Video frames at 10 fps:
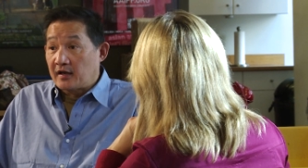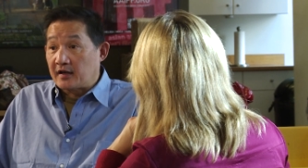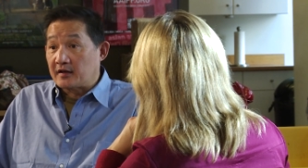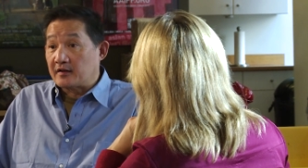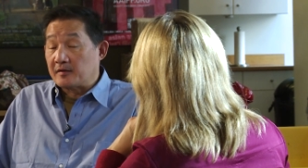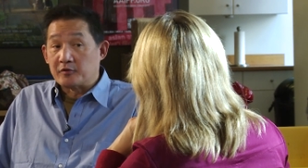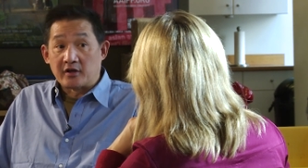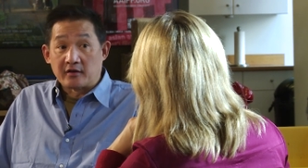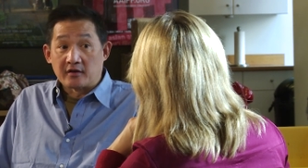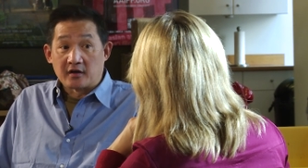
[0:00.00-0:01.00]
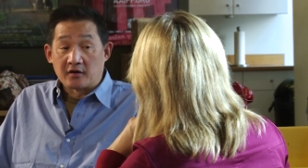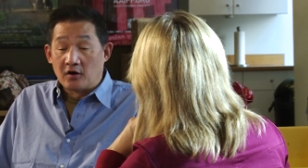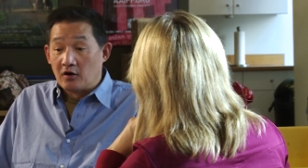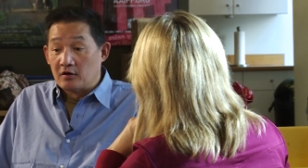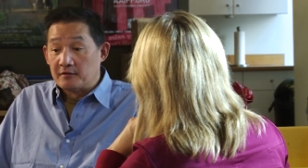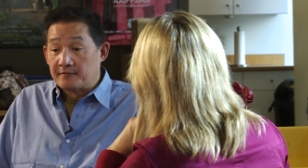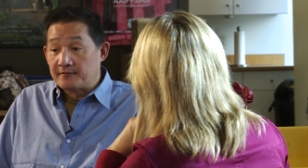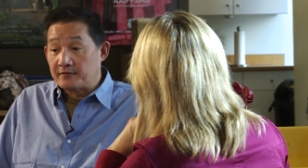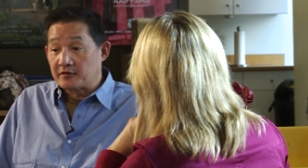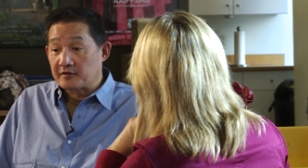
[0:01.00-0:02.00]
and they put out a call
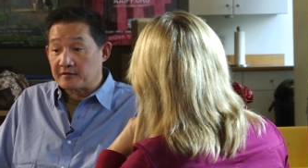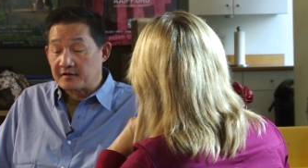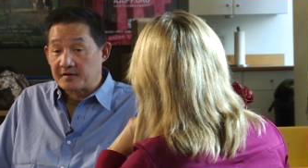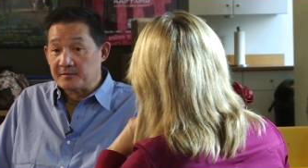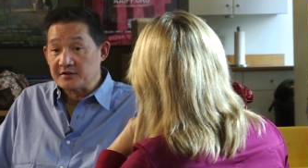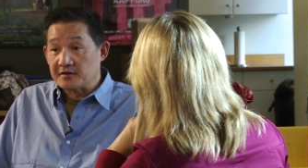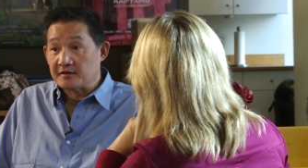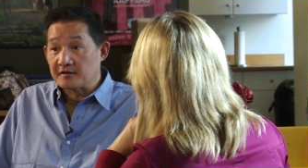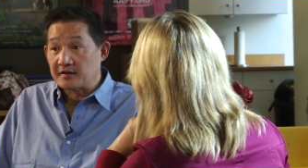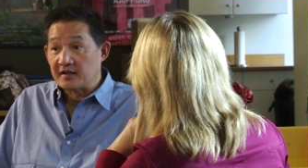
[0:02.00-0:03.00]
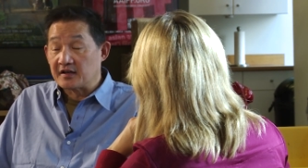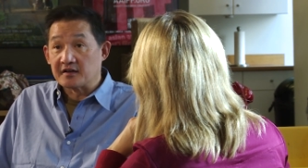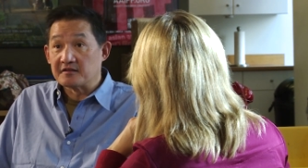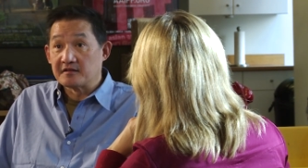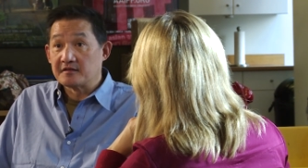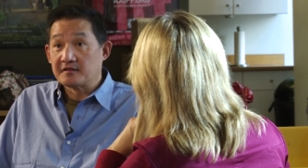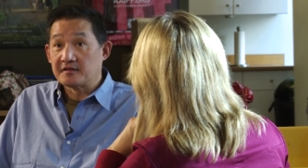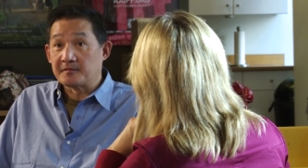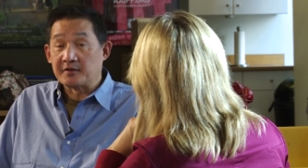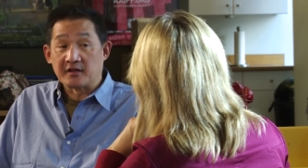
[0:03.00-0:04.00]
for submissions, and they got
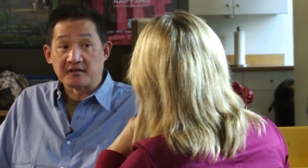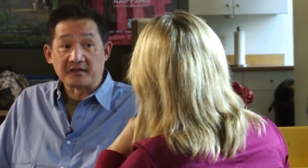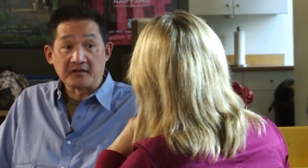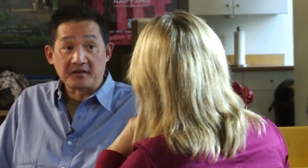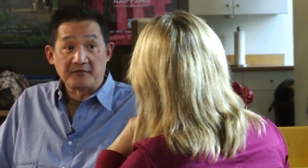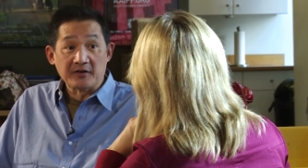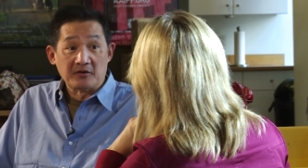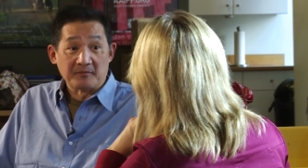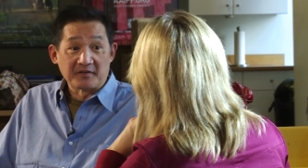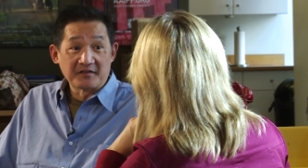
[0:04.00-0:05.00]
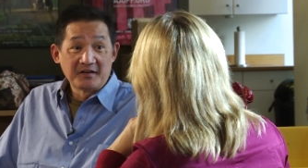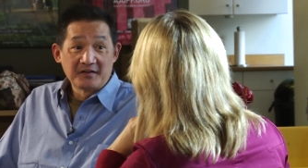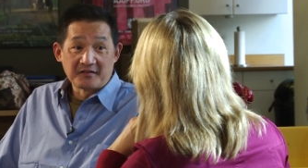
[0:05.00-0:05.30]
something like 60 films, wow.